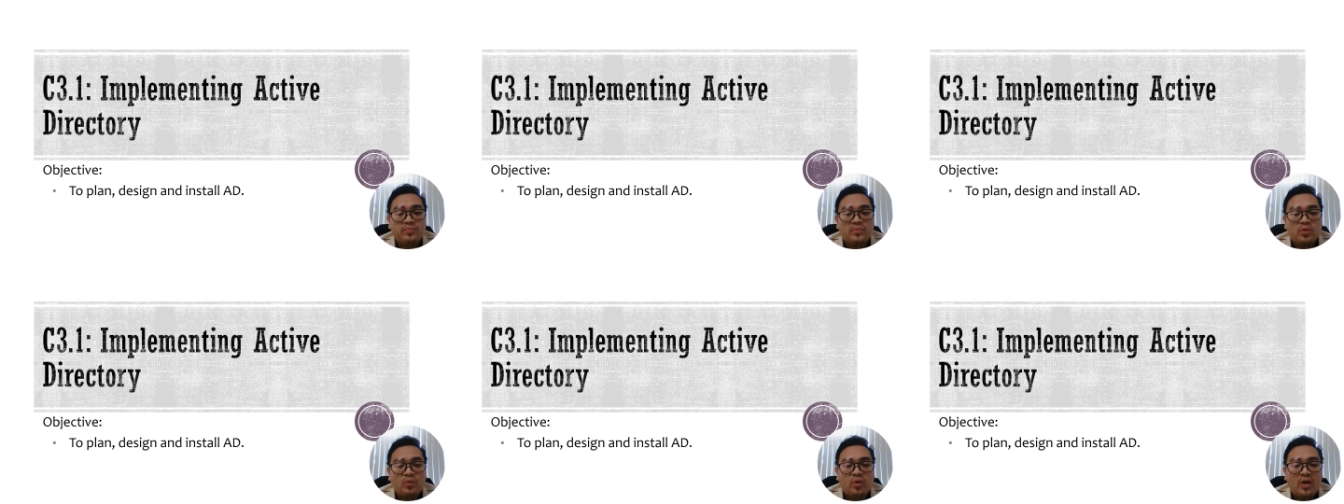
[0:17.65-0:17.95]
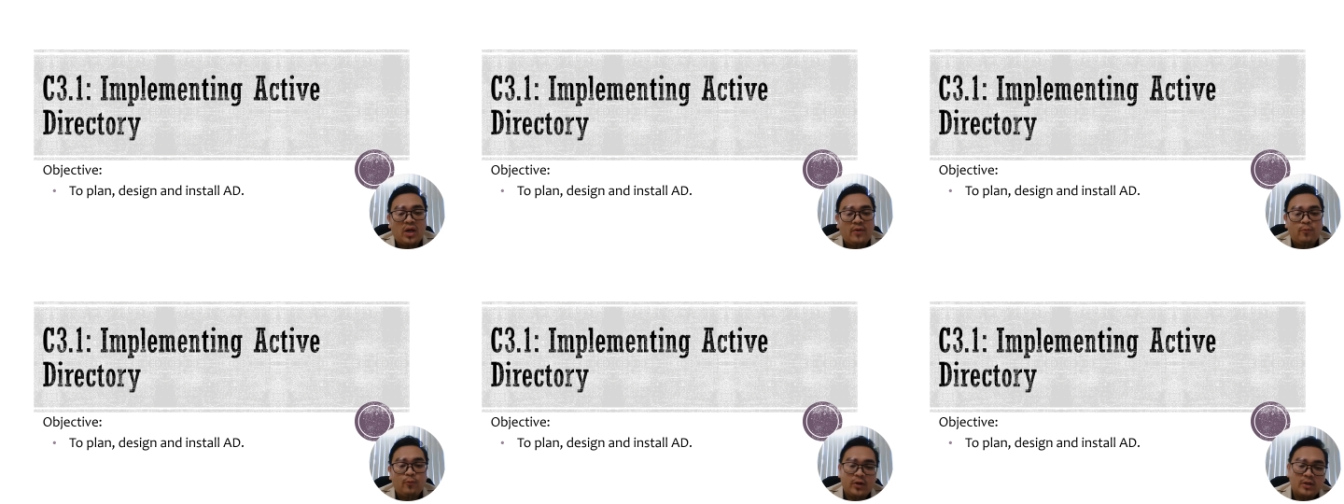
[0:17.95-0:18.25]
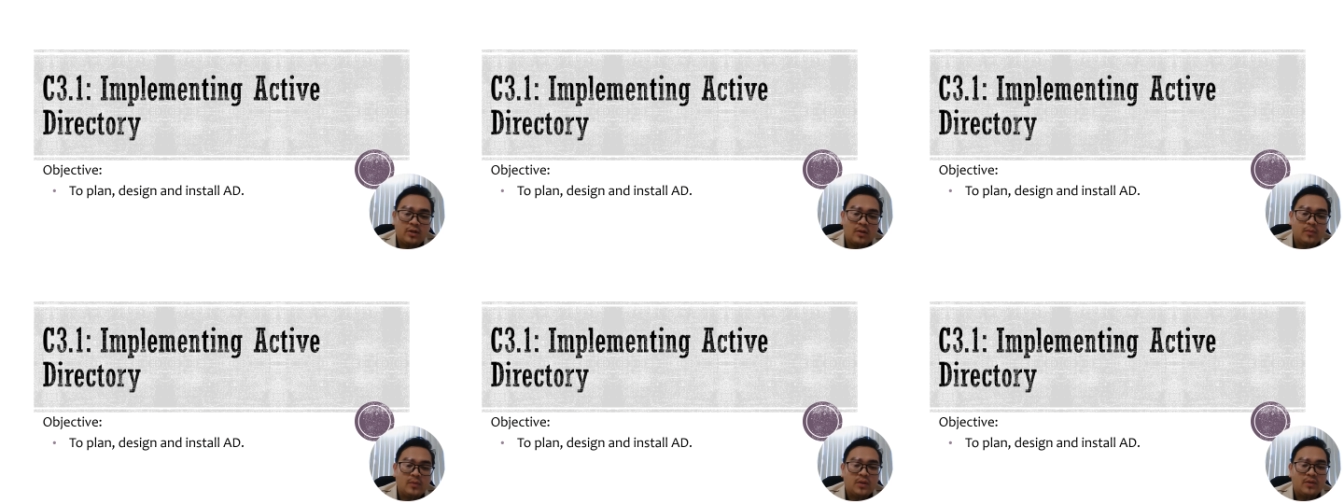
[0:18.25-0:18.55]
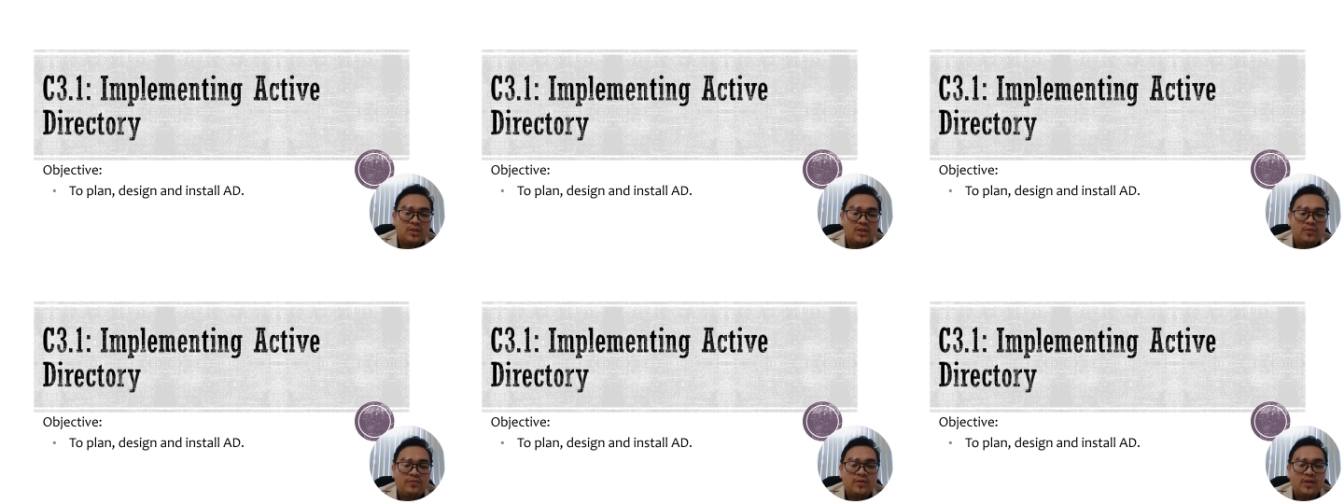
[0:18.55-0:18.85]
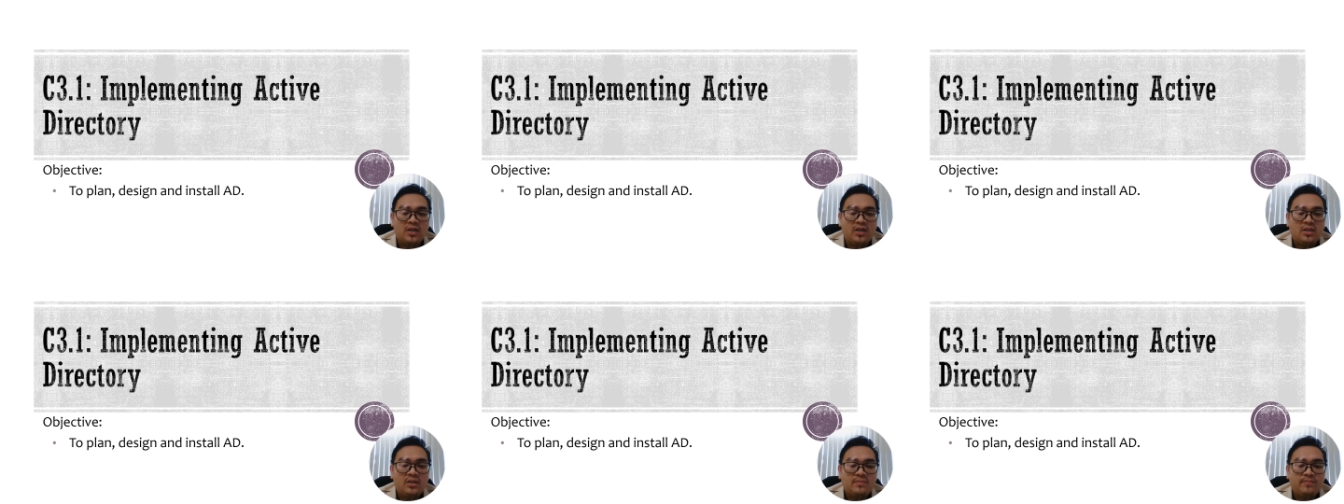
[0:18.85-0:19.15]
we have one objective
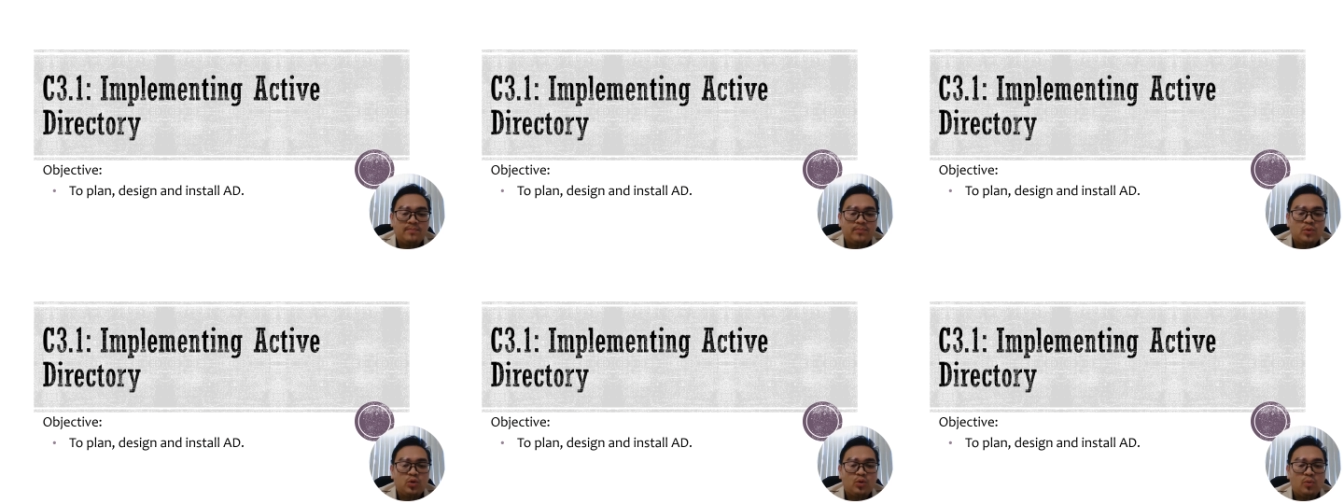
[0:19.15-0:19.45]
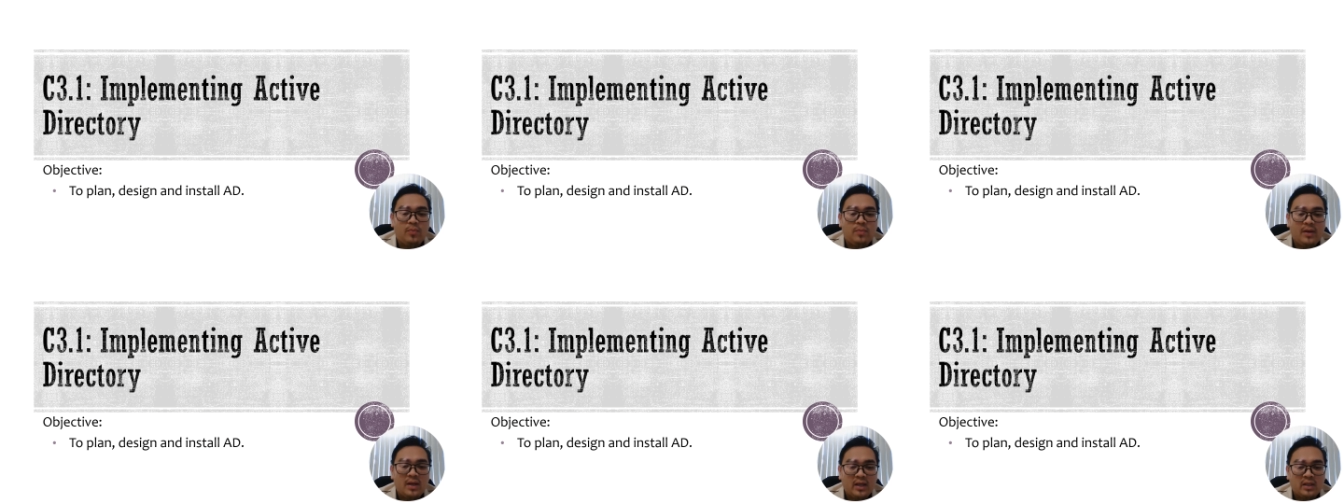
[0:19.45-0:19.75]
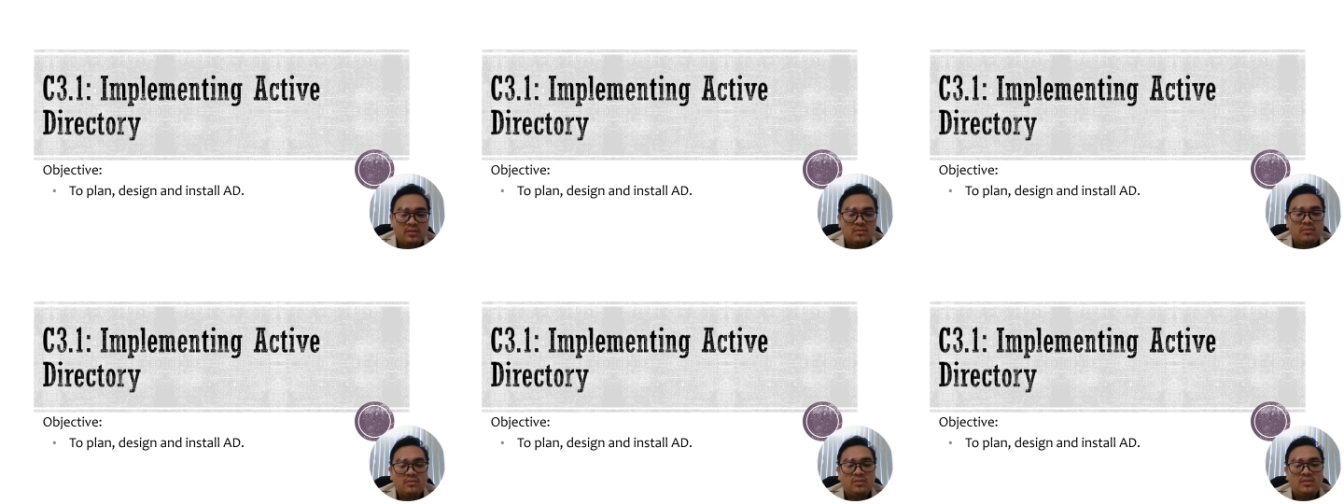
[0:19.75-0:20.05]
here: to plan,